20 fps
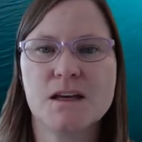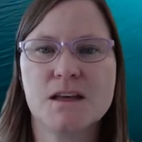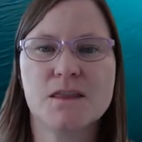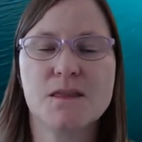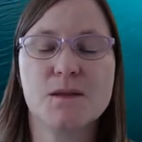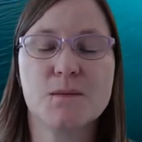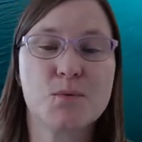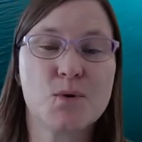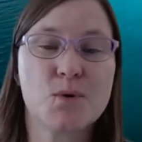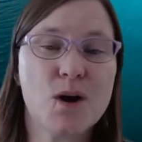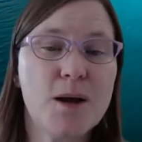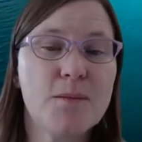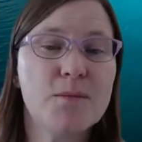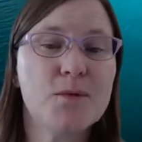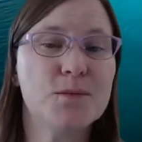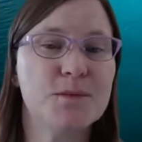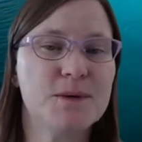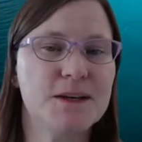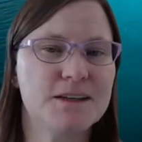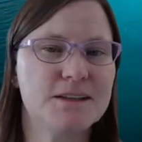The
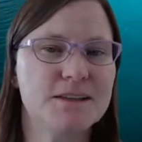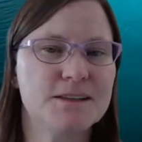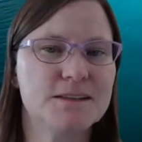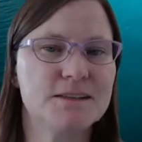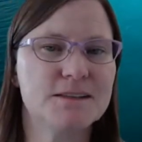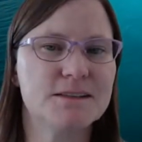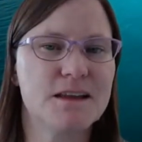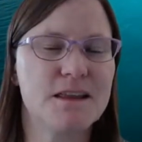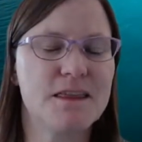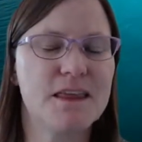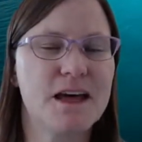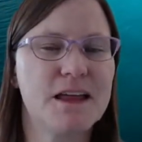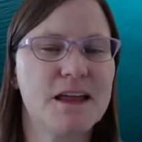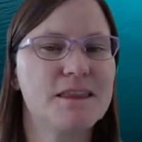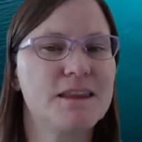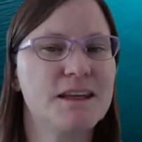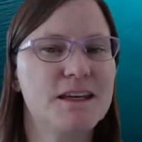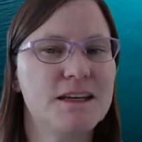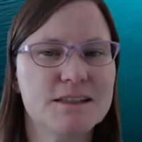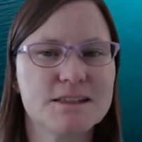problem is that
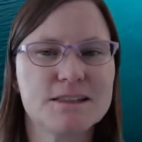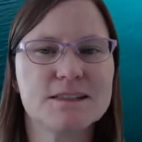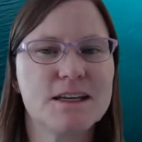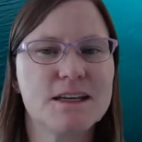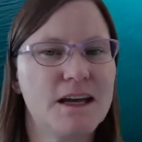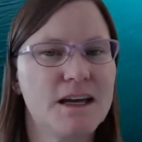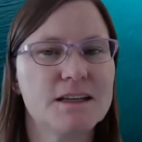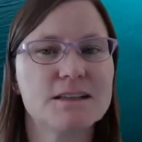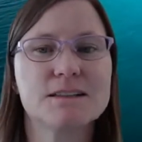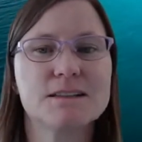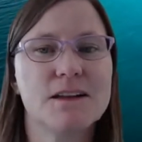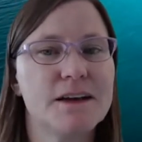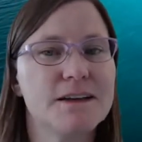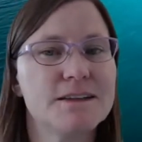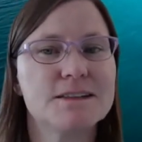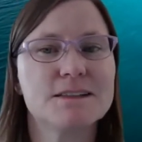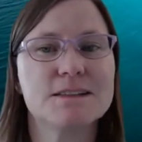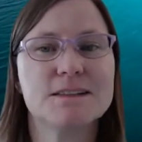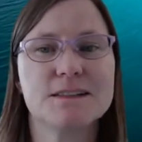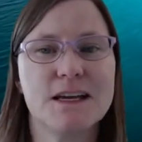these
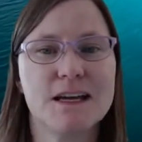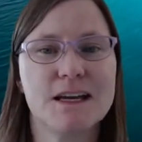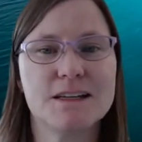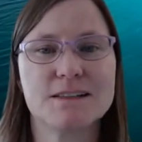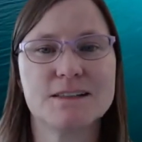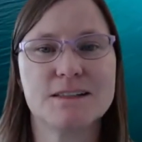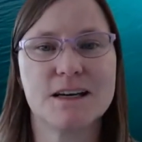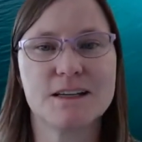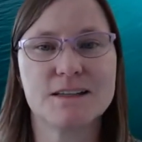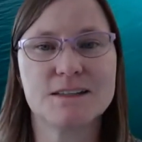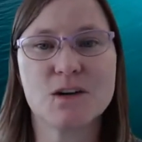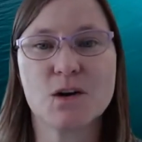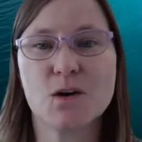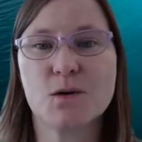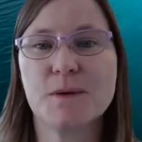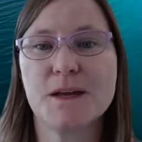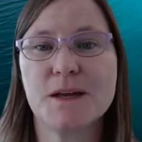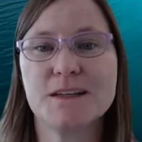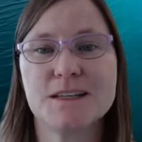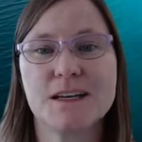tantalizing data sets are
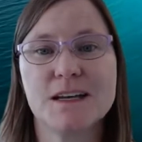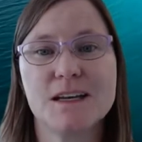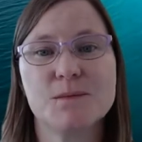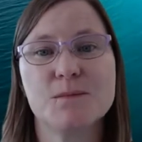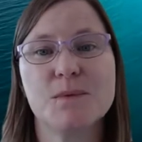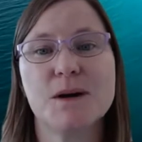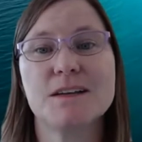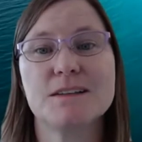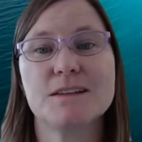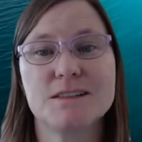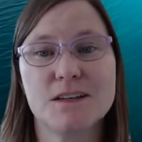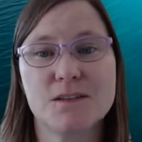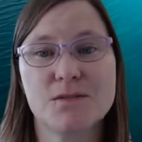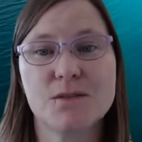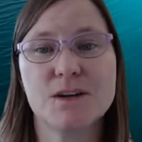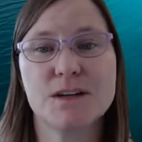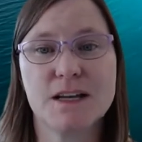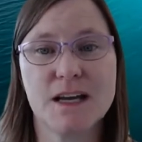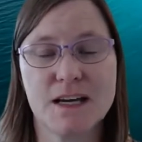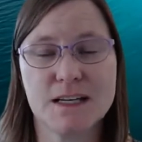maintained by
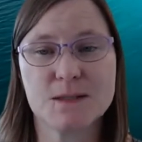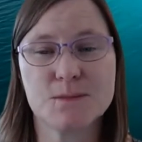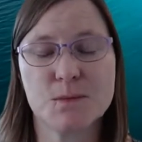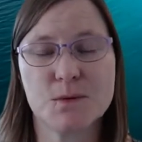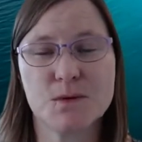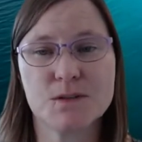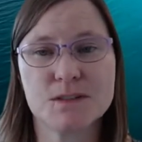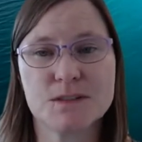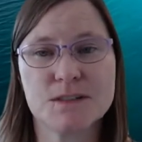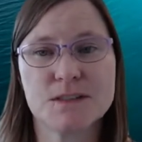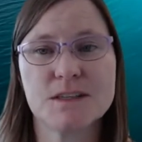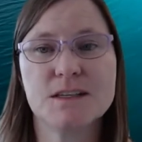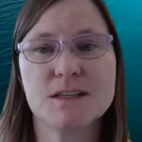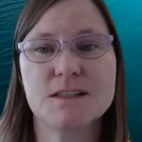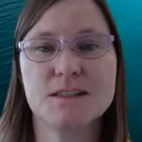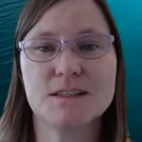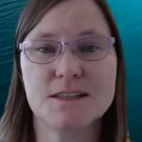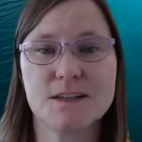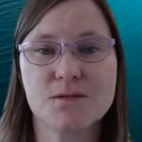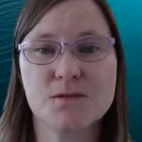different experts
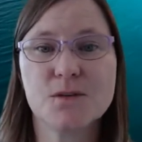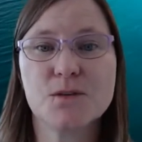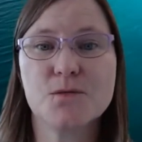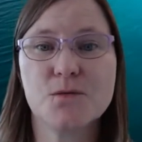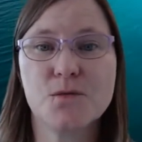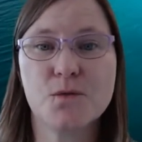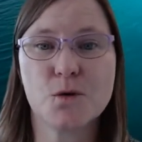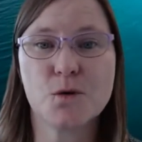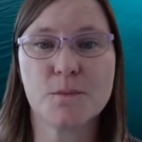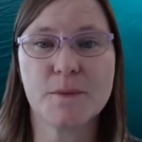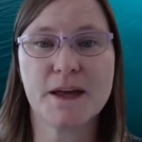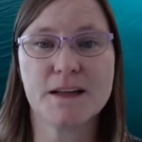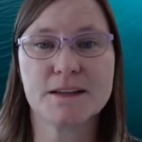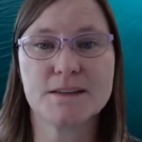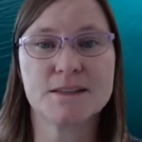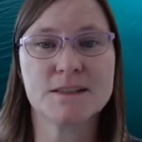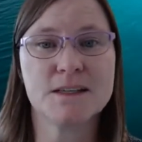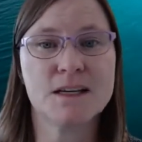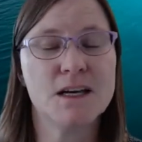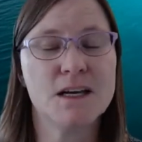in different
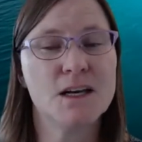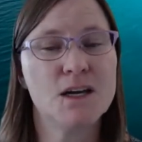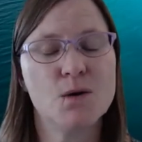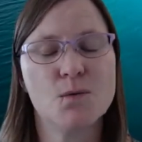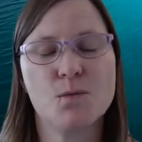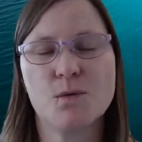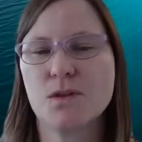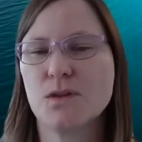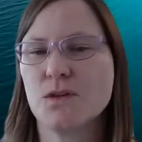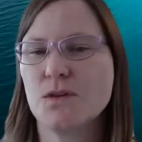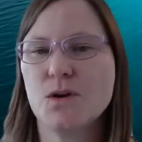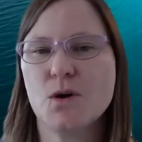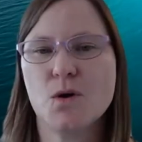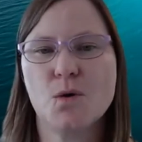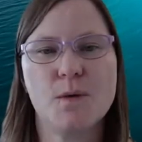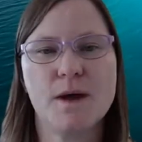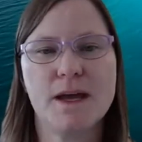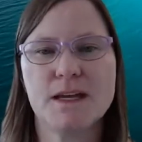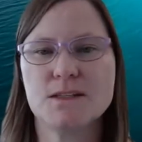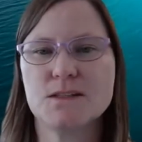formats with no
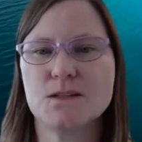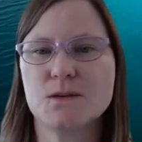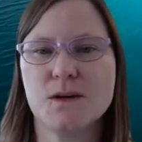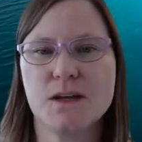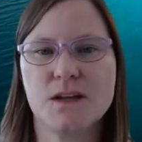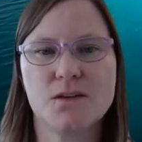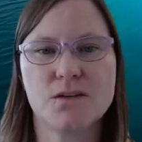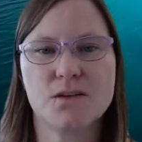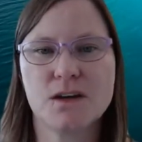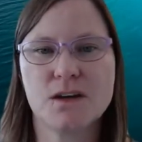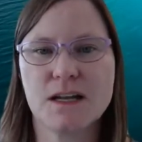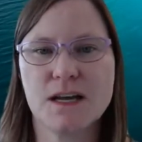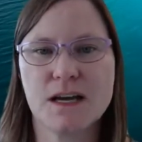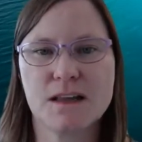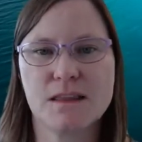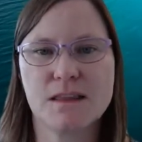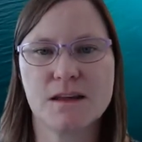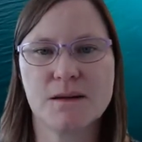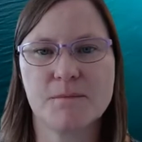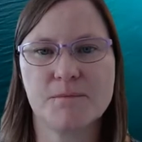way to
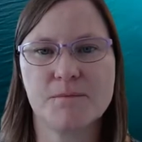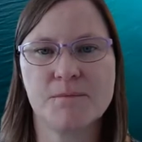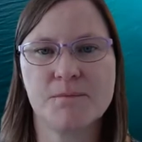interconnect them.